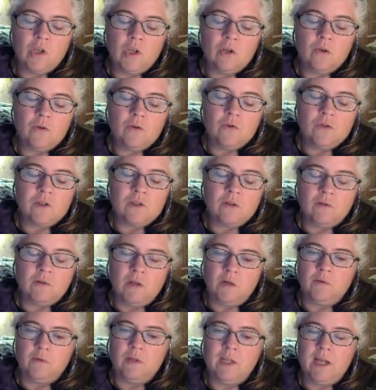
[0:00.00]
use
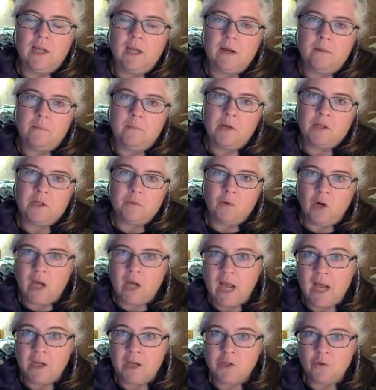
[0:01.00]
literally in a much more
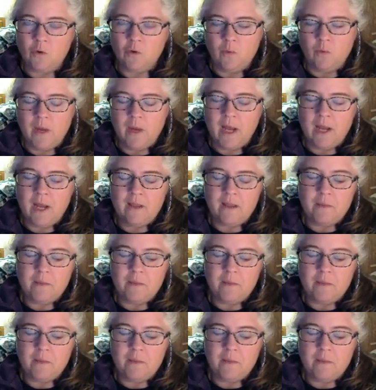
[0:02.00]
casual way.